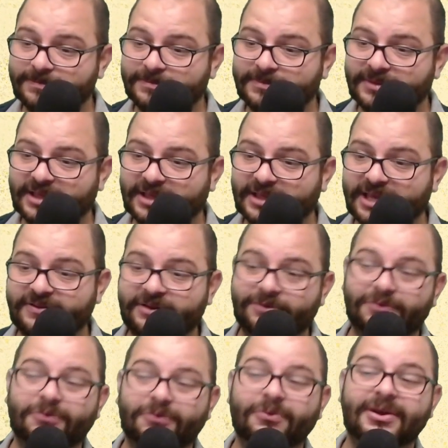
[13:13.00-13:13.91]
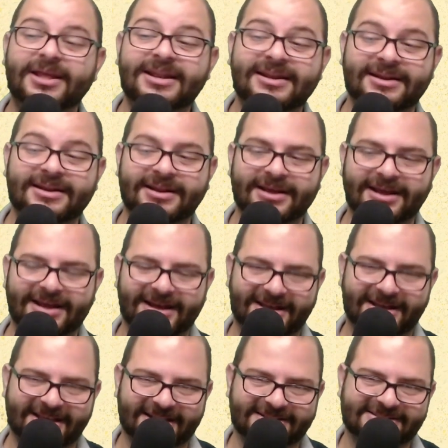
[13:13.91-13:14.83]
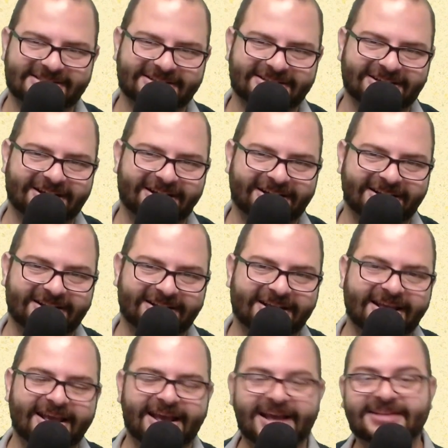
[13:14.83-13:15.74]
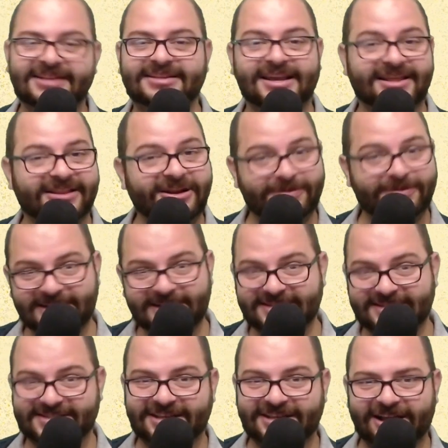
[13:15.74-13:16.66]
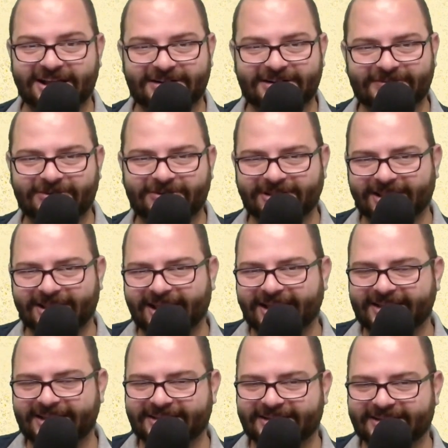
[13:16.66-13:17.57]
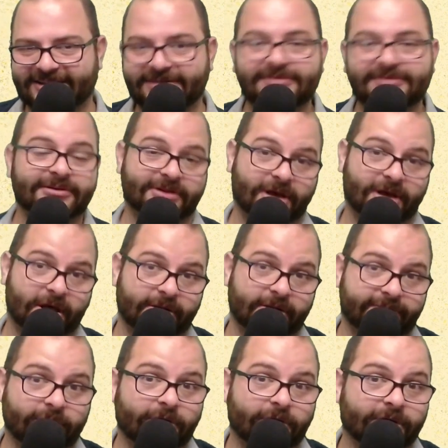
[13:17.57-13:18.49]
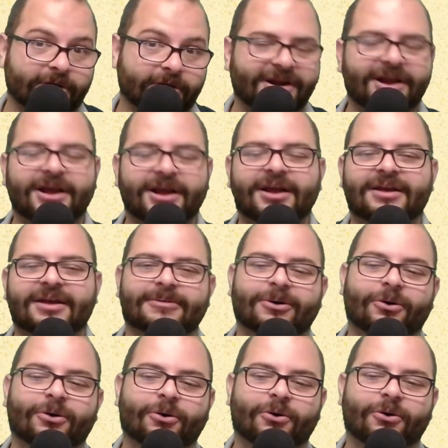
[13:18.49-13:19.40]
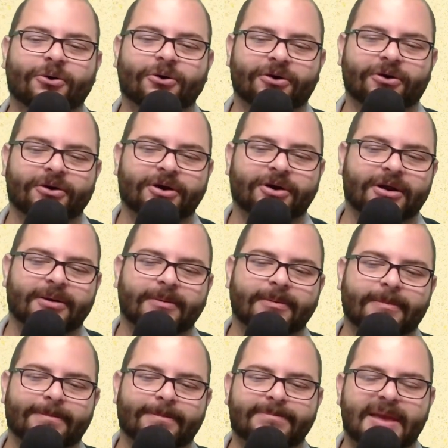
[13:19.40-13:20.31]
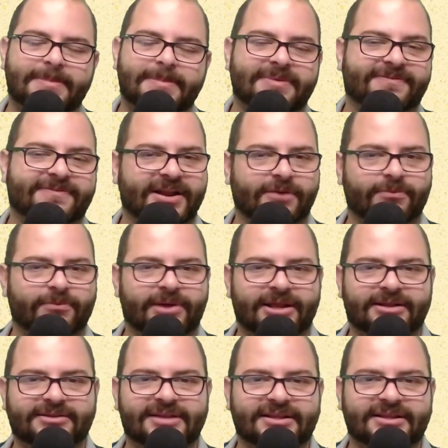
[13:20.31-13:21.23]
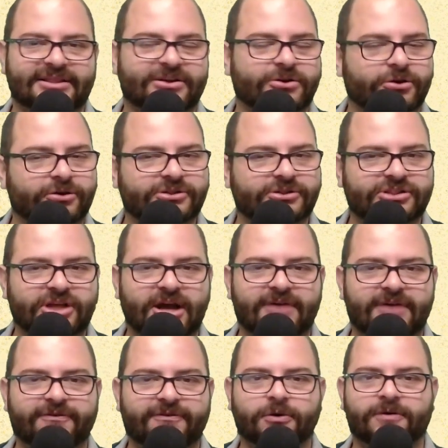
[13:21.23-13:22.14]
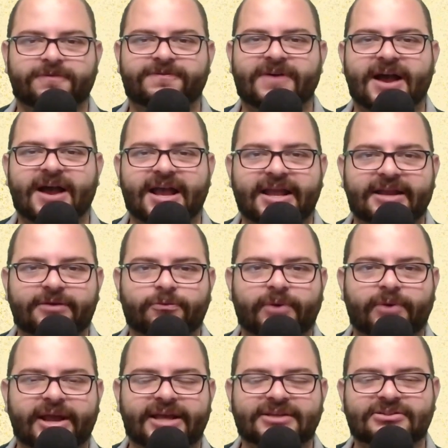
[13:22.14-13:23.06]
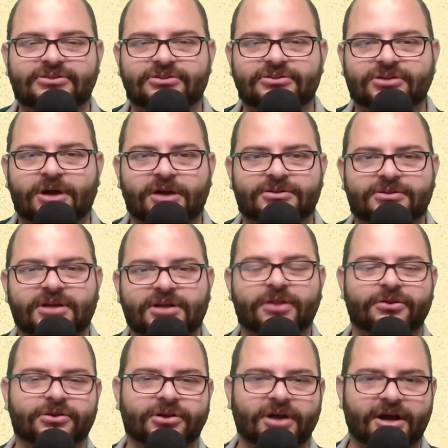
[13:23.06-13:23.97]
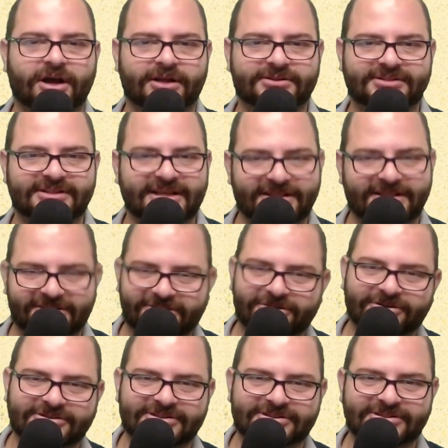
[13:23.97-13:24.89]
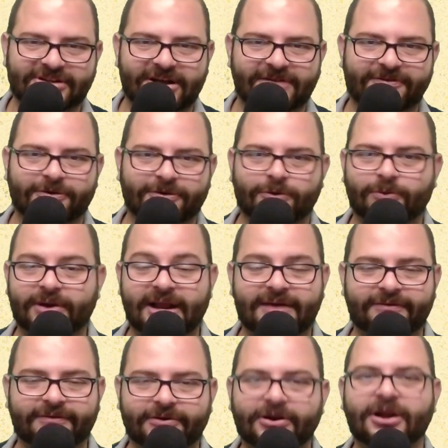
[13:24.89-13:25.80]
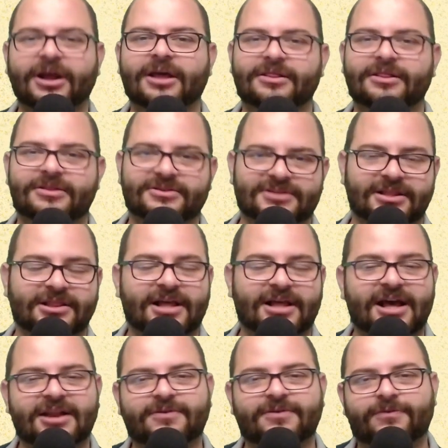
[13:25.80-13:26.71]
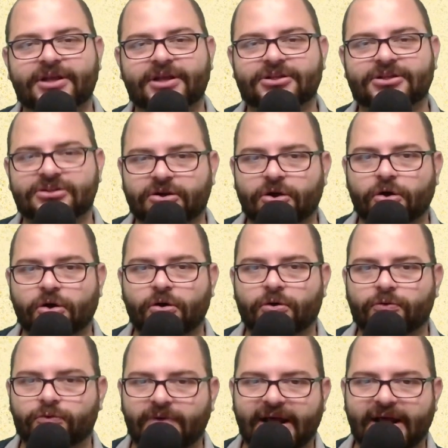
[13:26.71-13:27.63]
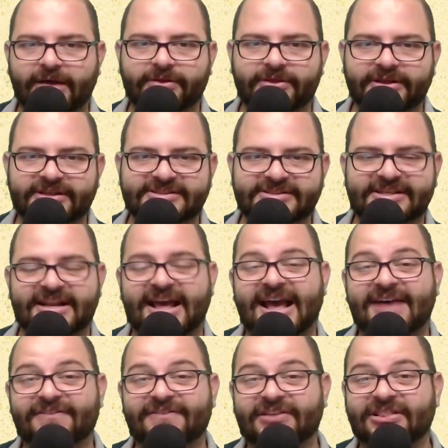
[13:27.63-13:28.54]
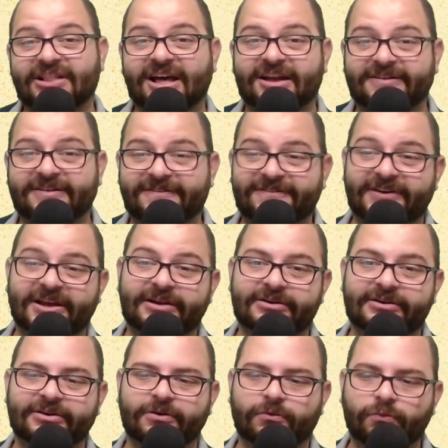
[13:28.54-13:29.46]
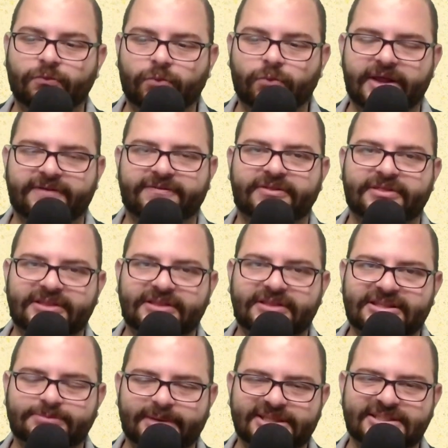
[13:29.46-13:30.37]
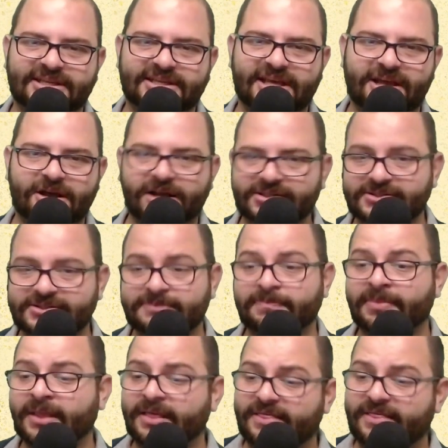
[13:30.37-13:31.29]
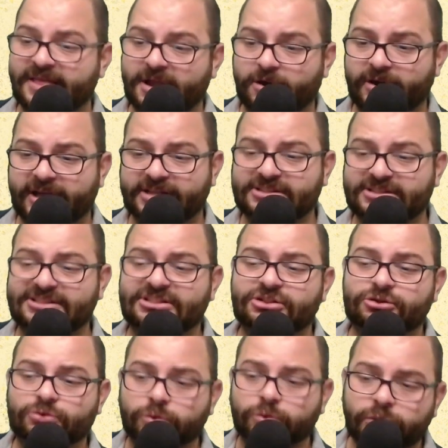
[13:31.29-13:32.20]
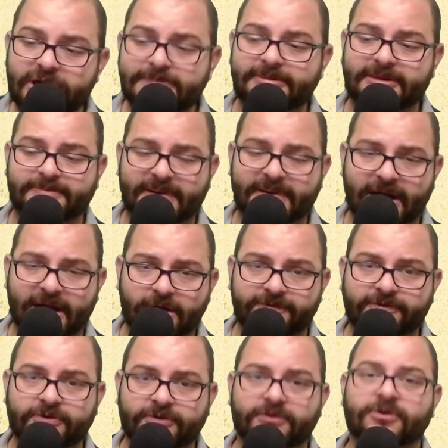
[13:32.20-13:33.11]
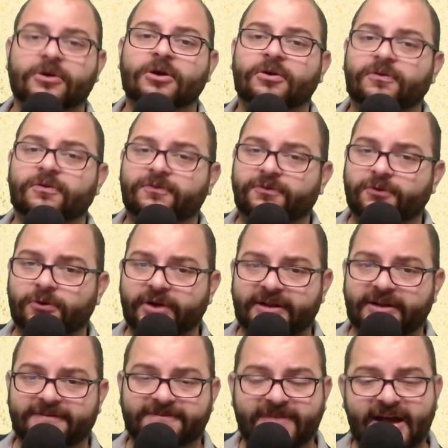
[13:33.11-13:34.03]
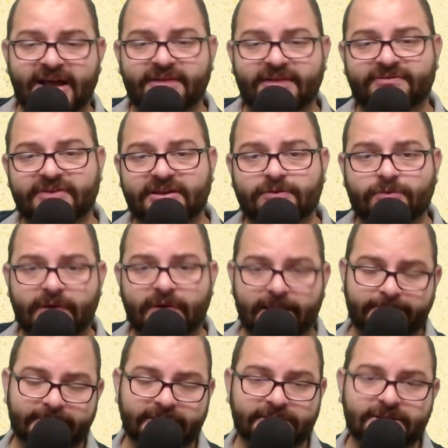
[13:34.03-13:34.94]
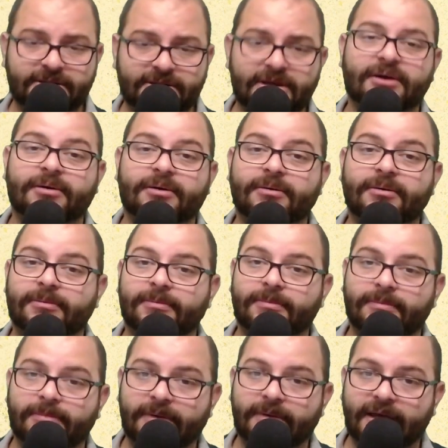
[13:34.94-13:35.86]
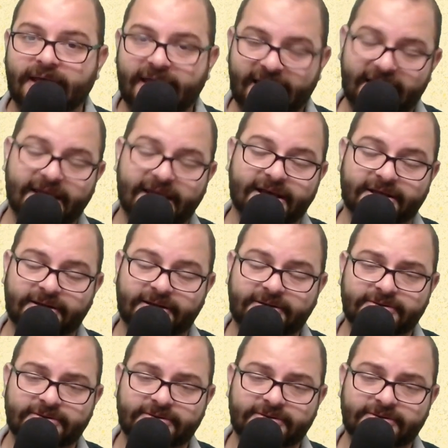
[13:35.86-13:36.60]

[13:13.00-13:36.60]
even win against the god and take their place as the god of war, like in God of War. Or maybe find a way to take the curse off, or find ways to talk to other gods to take the curses off, or whatever. There's a lot of ways you could go around this and have a lot of fun with these Blades of Chaos. They are extremely powerful for a 5e weapon, and